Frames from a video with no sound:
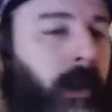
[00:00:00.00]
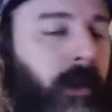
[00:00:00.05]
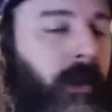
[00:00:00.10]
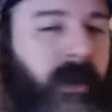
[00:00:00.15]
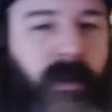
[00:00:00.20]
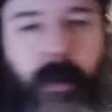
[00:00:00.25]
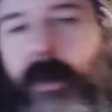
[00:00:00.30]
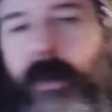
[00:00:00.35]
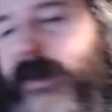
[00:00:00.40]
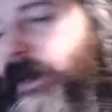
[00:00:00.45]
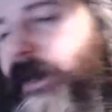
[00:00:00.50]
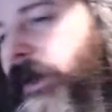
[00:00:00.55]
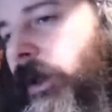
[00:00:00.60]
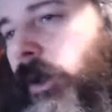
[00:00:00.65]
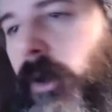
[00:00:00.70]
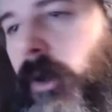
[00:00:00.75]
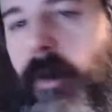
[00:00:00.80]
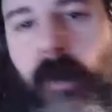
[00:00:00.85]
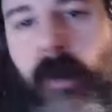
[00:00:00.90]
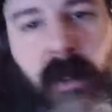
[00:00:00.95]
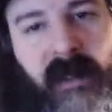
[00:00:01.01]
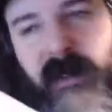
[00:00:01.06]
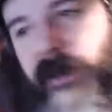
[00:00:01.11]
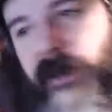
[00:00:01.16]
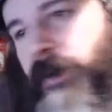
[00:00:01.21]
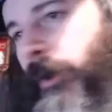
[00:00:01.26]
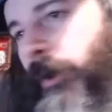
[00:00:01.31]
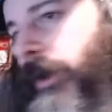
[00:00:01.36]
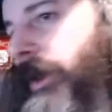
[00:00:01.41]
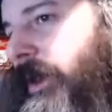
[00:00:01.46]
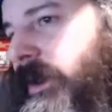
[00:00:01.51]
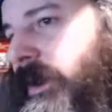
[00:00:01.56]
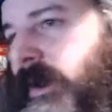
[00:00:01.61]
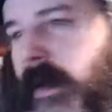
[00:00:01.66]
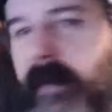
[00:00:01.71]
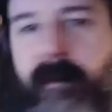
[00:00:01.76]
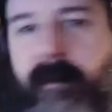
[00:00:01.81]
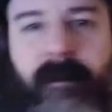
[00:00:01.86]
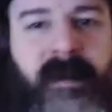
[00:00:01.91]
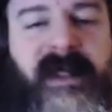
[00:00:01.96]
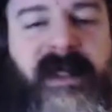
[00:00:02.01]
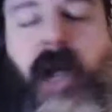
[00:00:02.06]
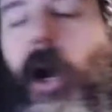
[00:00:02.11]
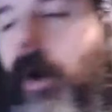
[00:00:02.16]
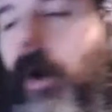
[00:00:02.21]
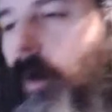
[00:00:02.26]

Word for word: There's one that's like the Goonies. There's one that's like Star